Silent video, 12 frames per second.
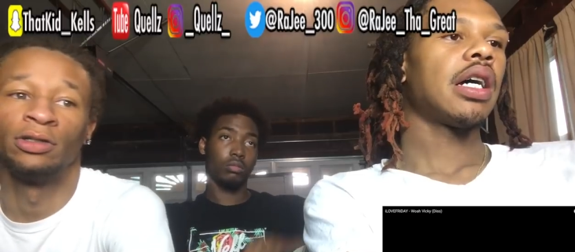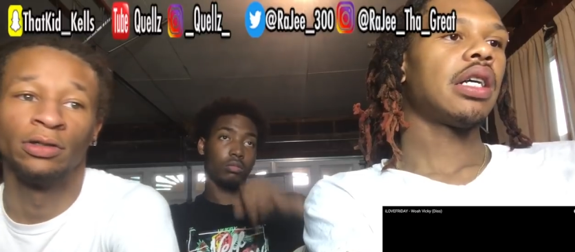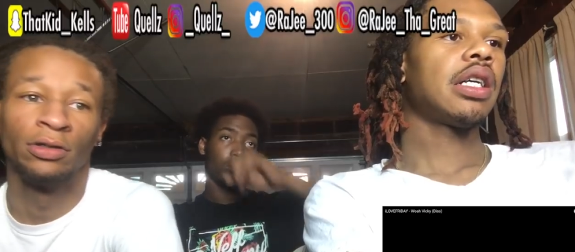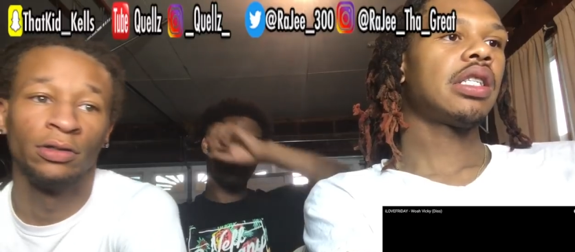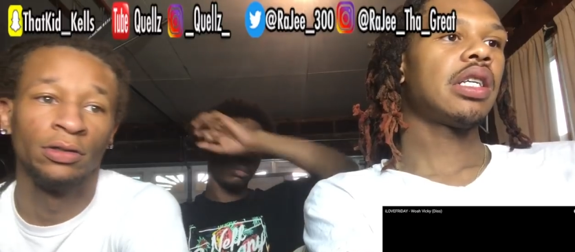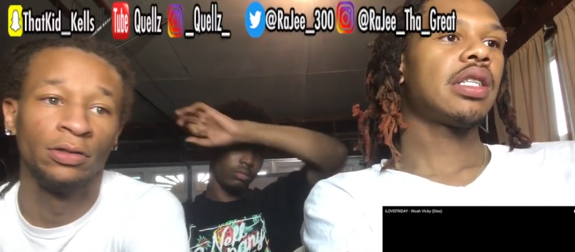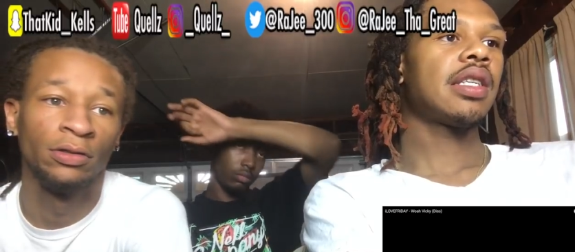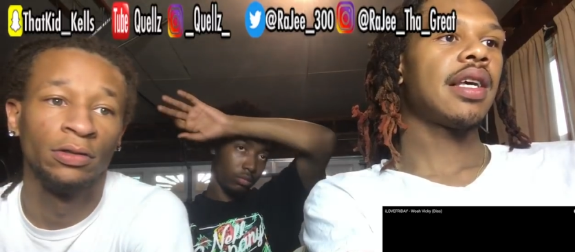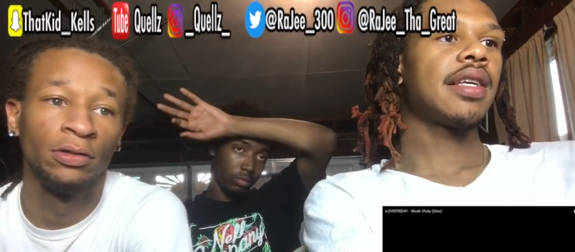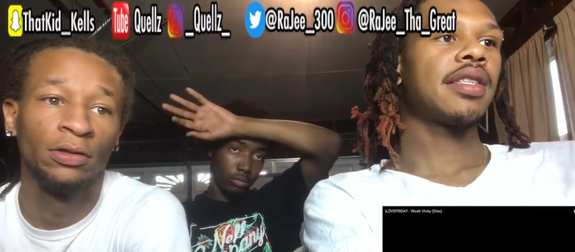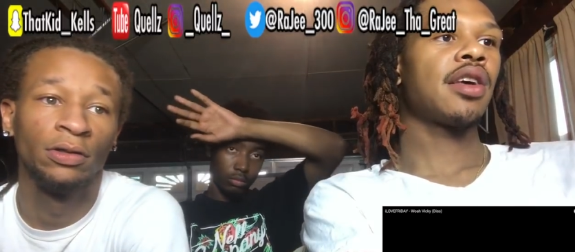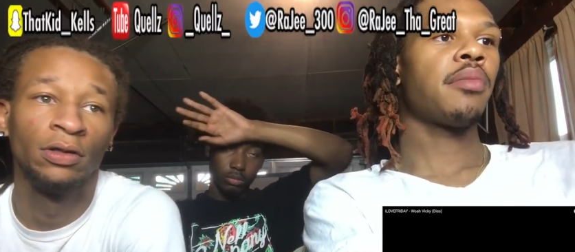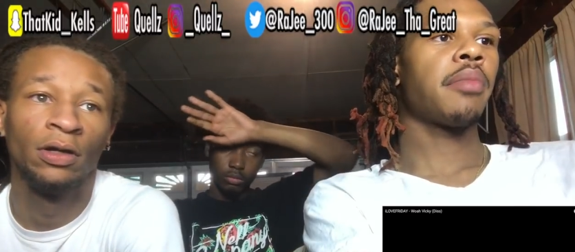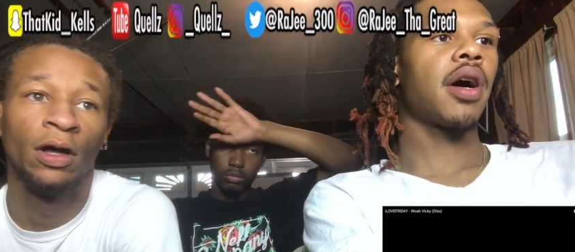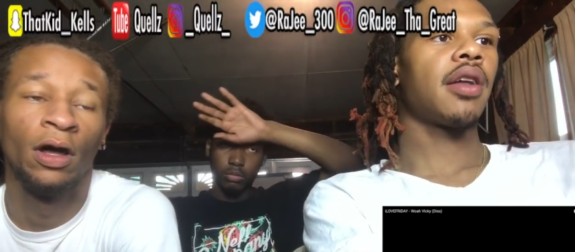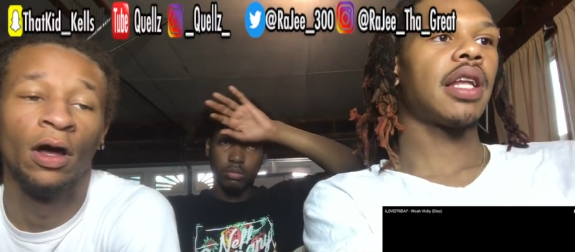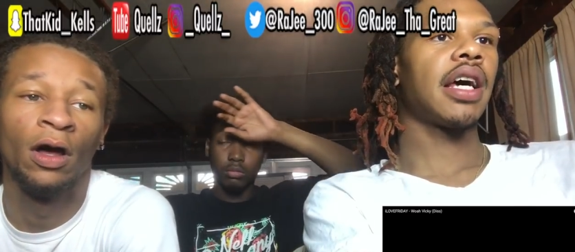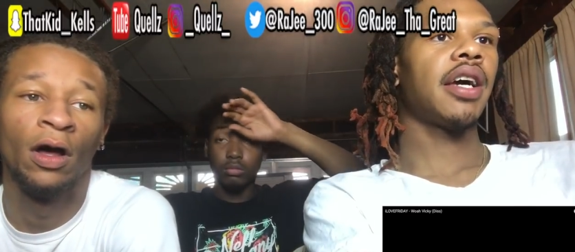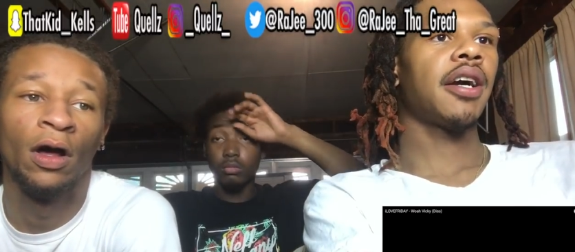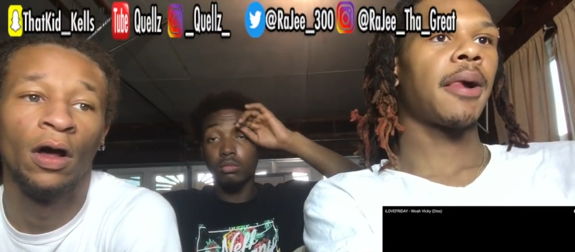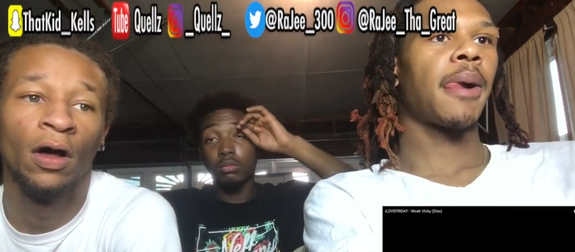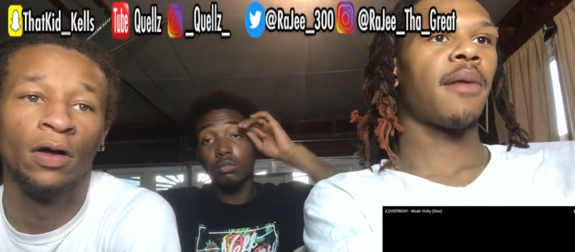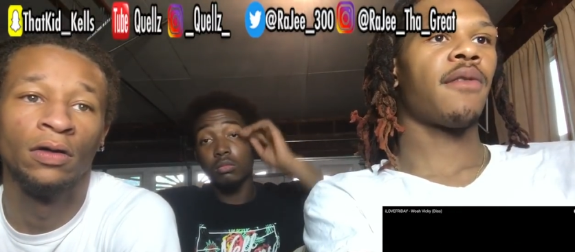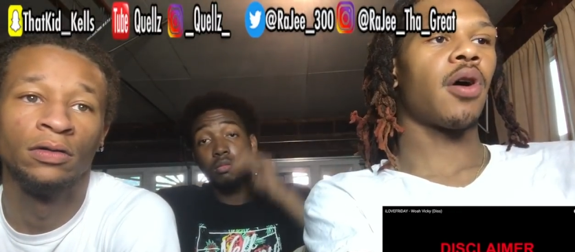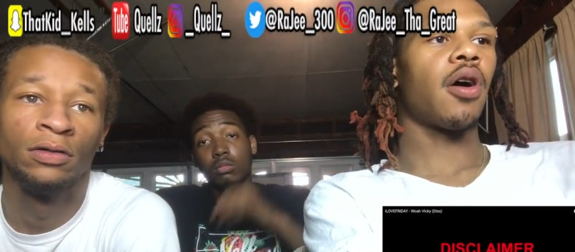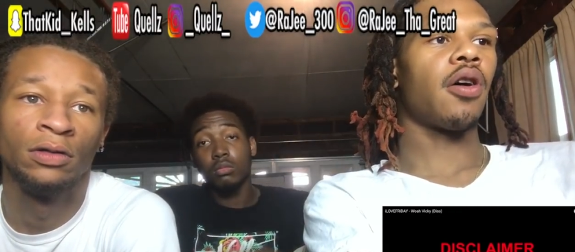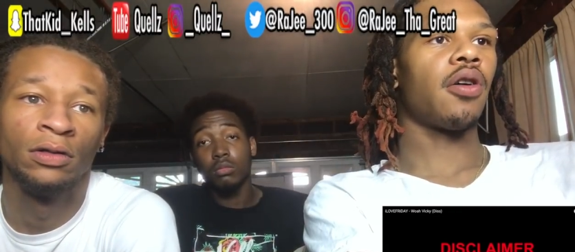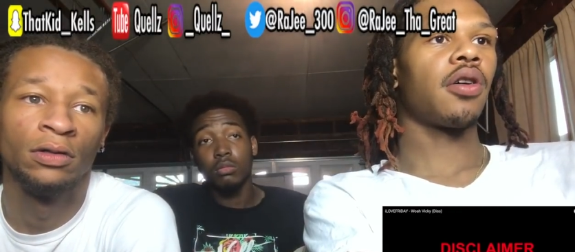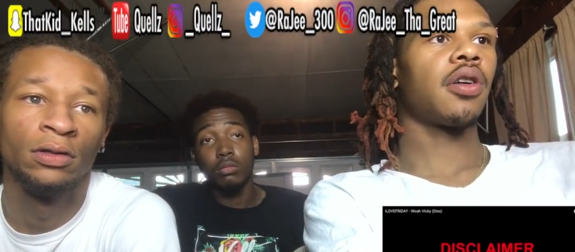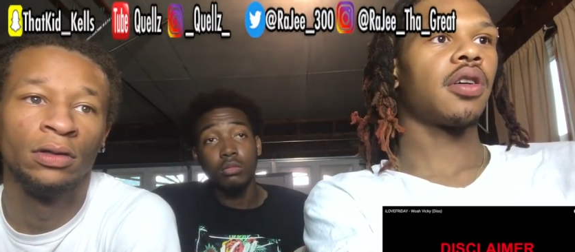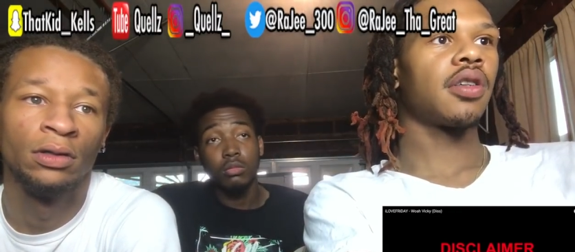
Speaker 1: That shit said something about like for all.